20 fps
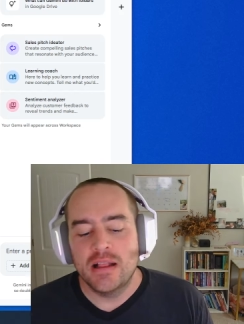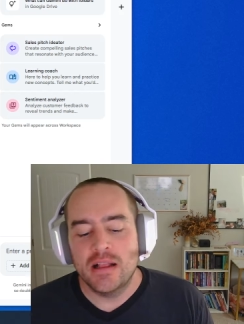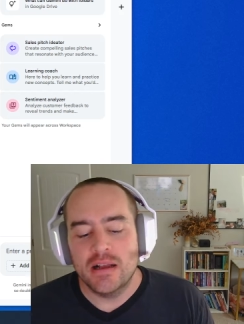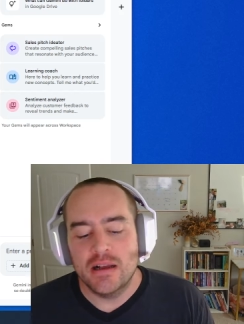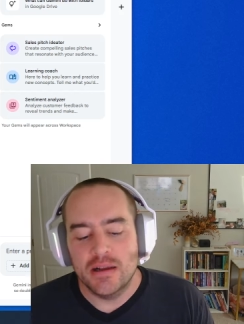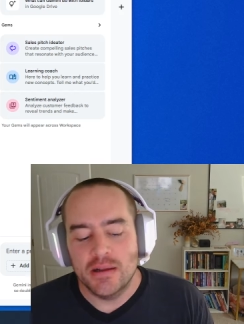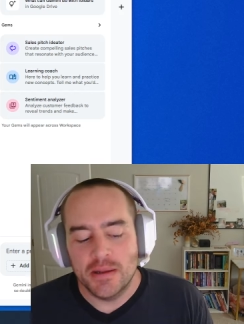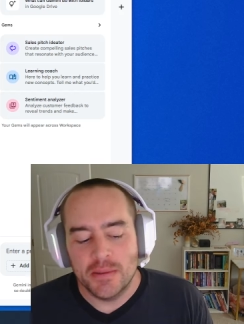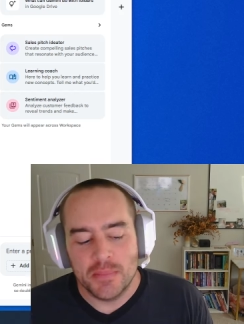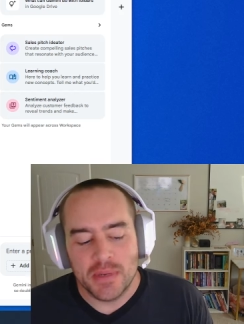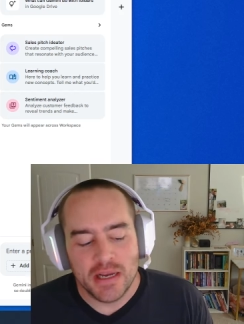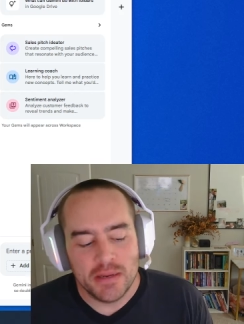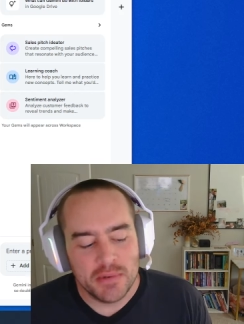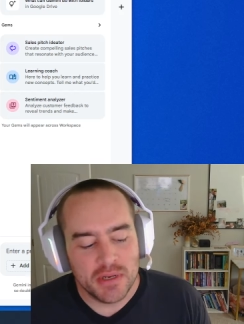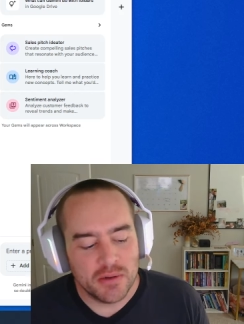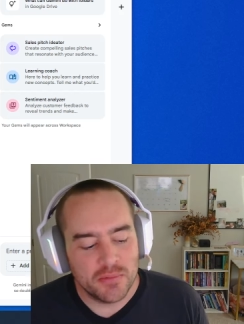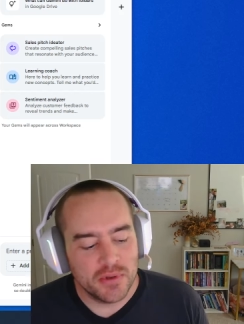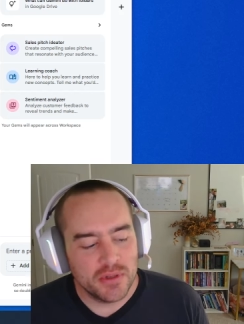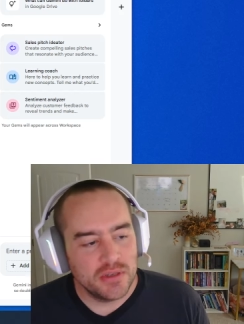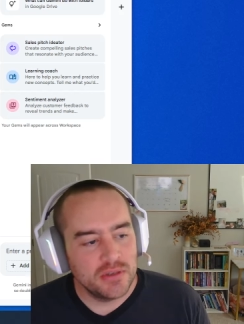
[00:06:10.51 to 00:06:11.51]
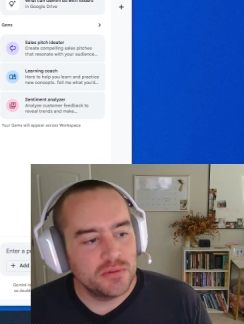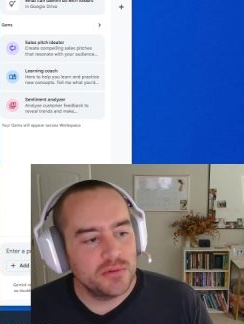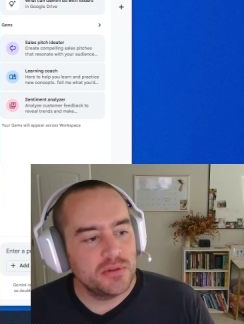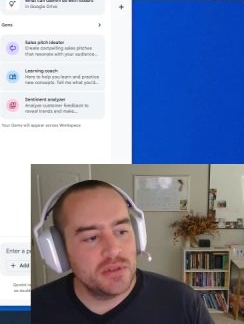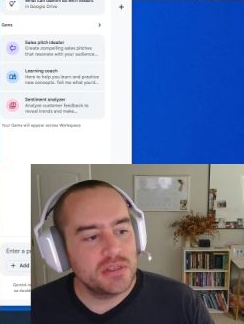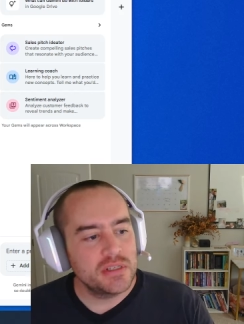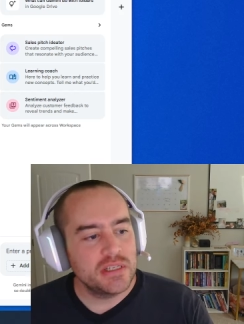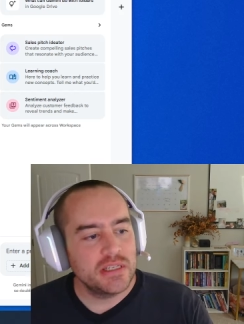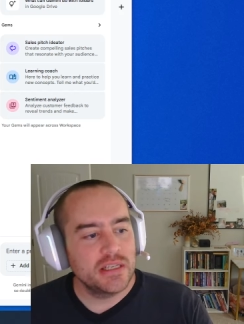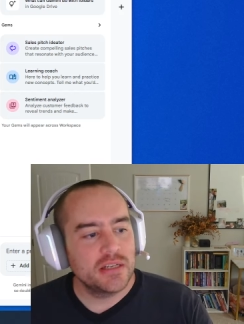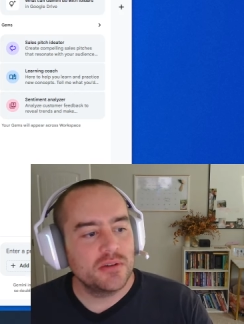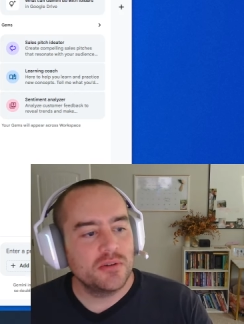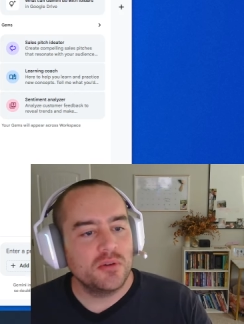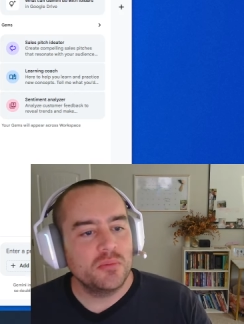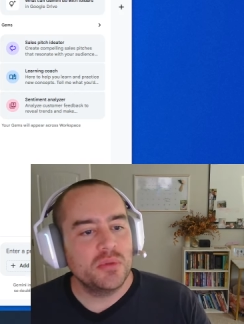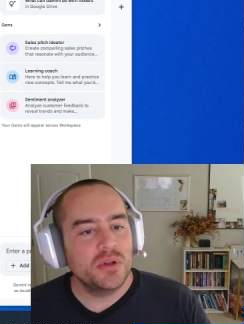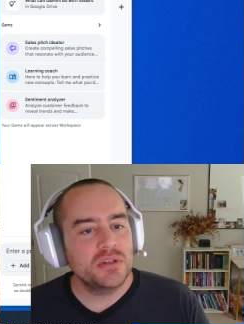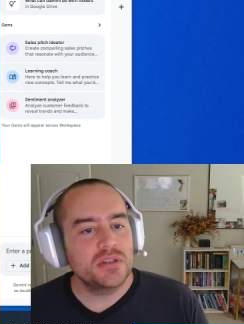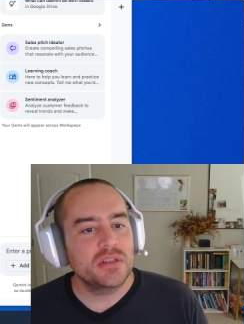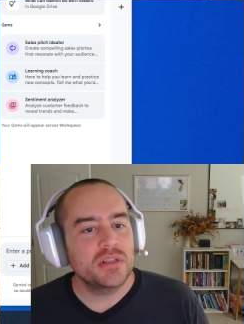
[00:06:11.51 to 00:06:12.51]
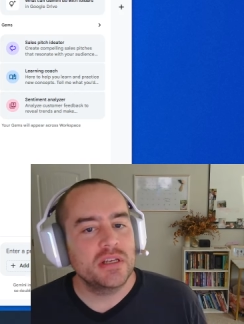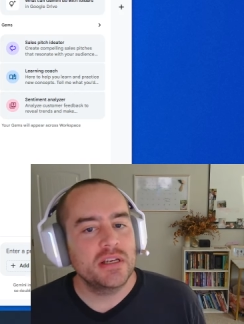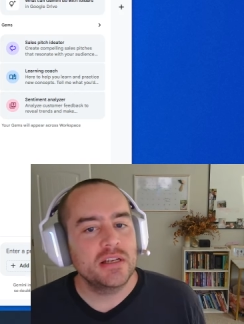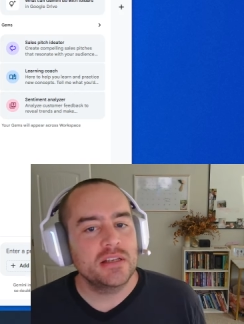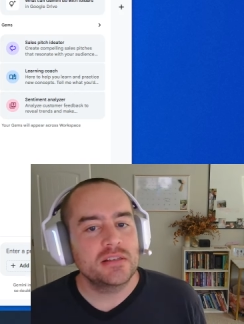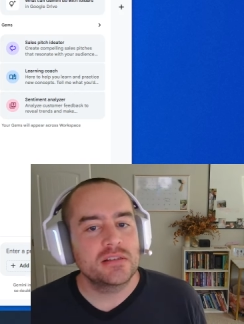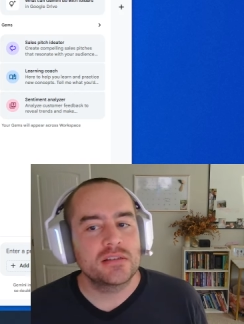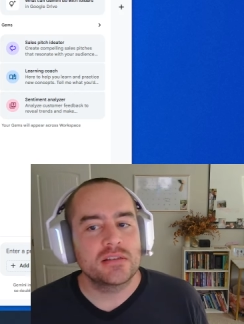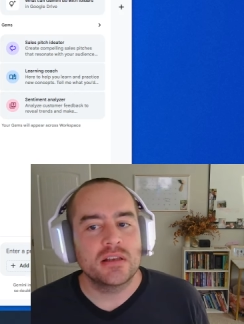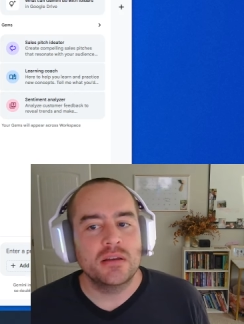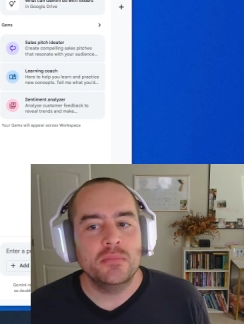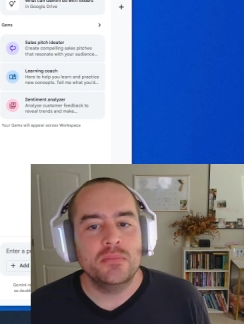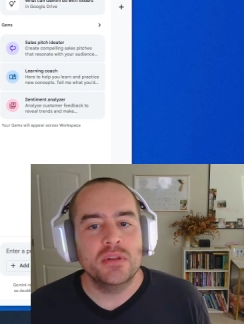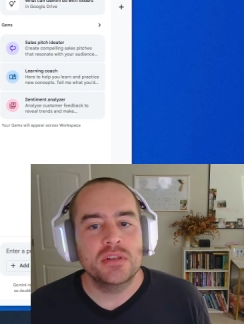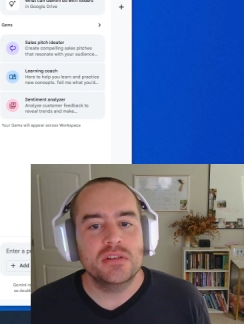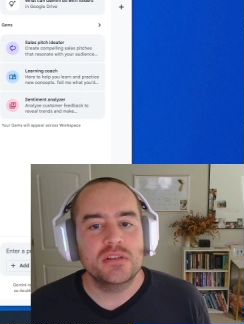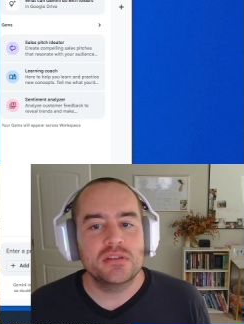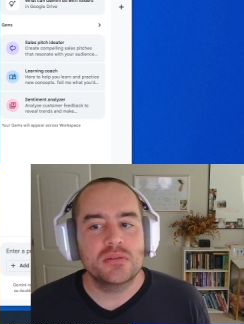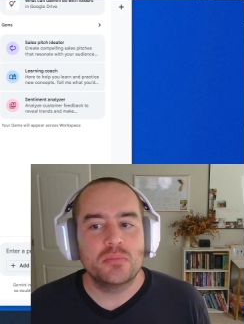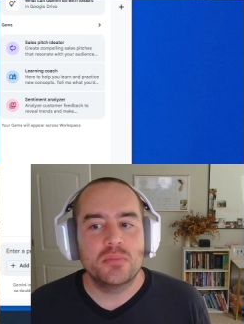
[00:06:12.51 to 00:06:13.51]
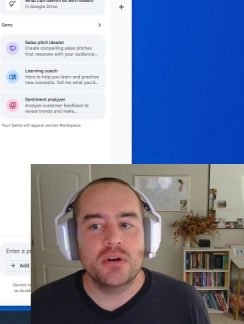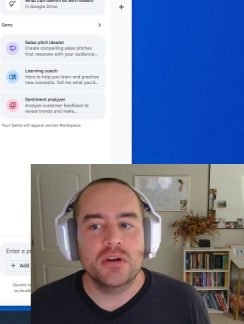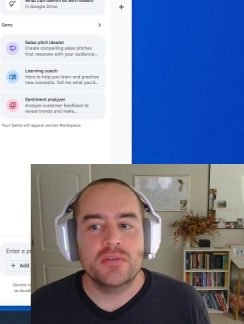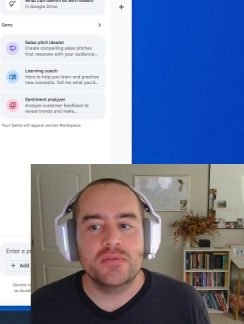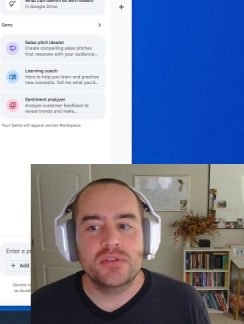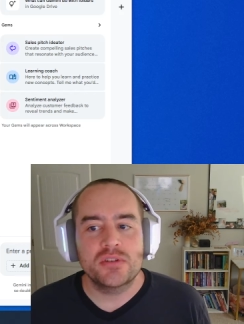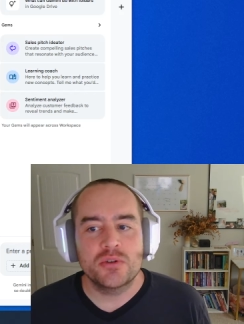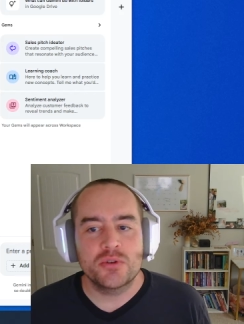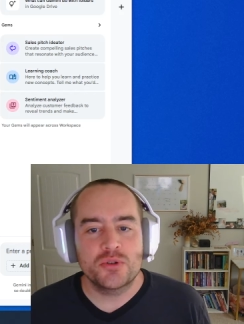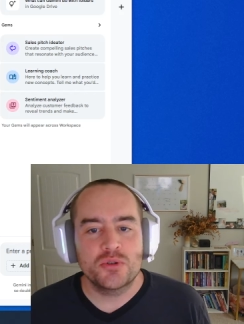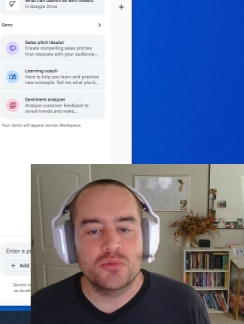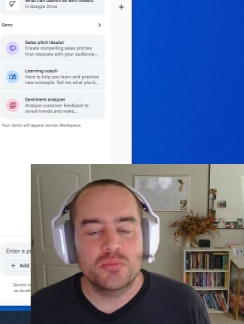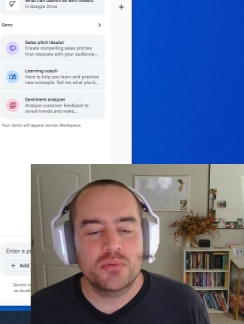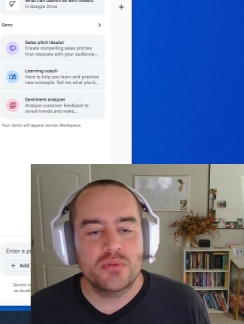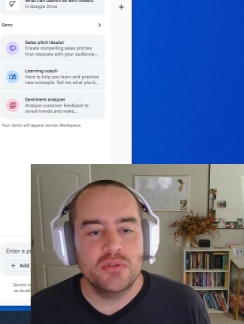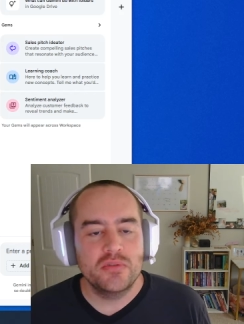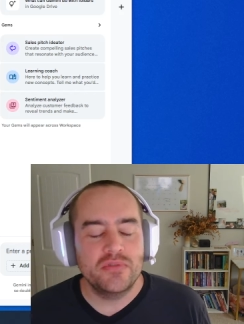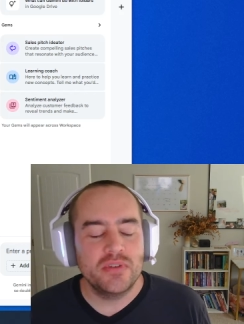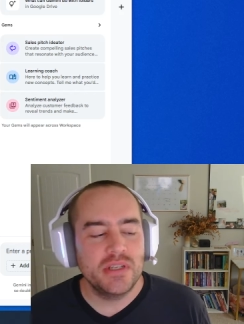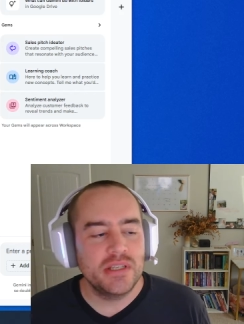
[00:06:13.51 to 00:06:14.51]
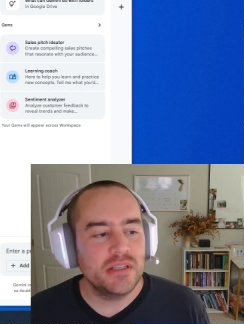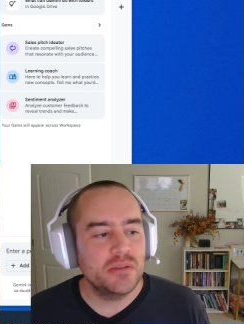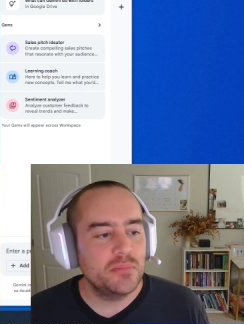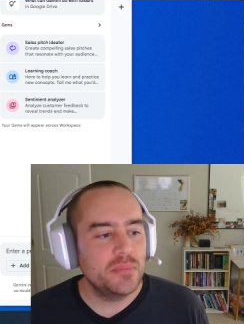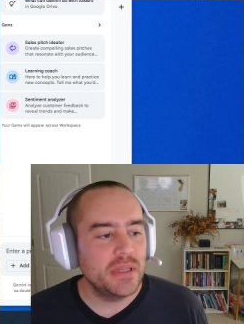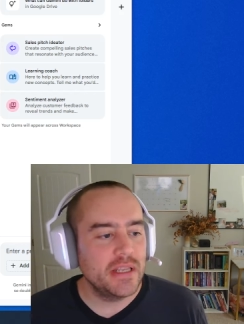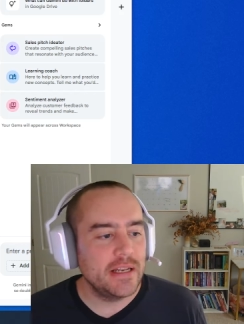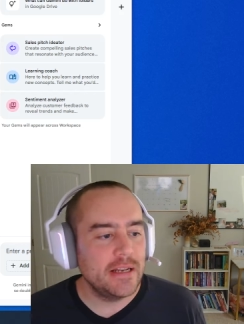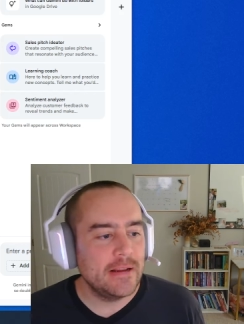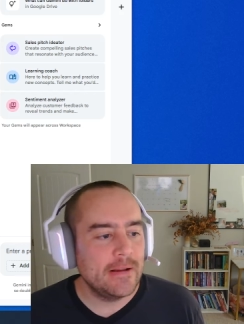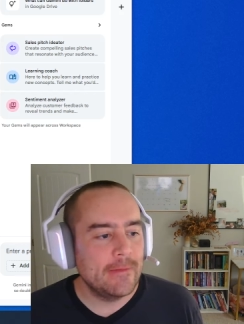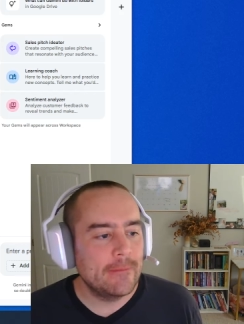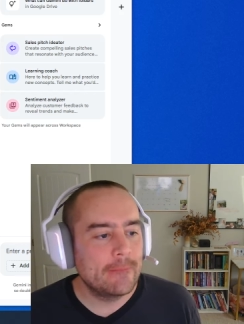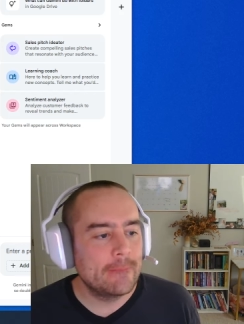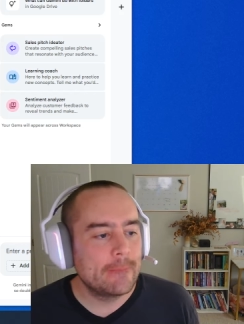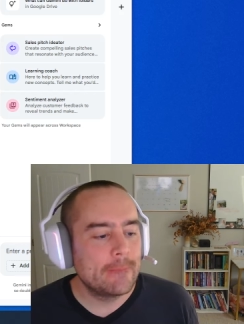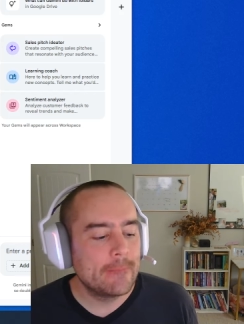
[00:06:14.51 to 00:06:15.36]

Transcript: I'm not really doing this to get a whole bunch of likes. This is part of social proof and templating.